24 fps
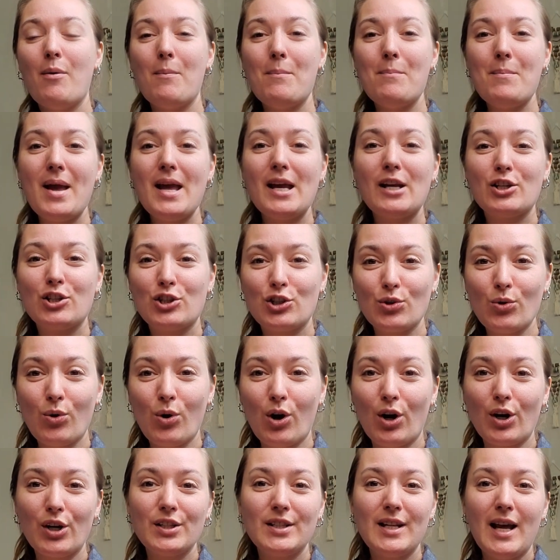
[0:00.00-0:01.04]
make
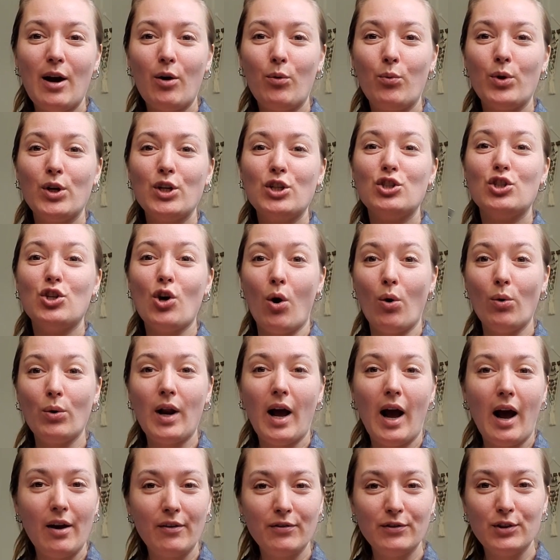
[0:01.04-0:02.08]
sure that we don't
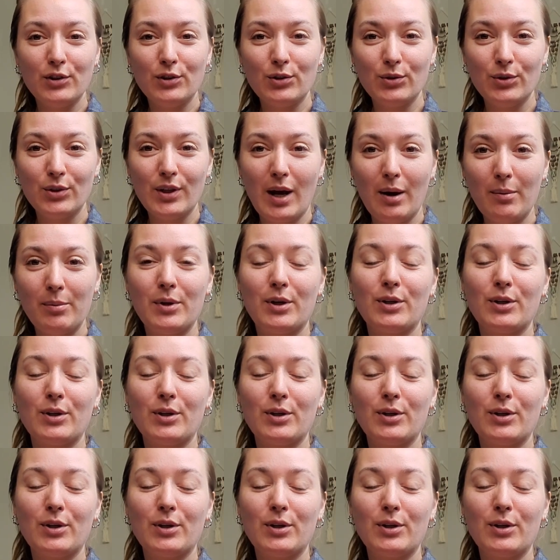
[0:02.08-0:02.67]
have to do that,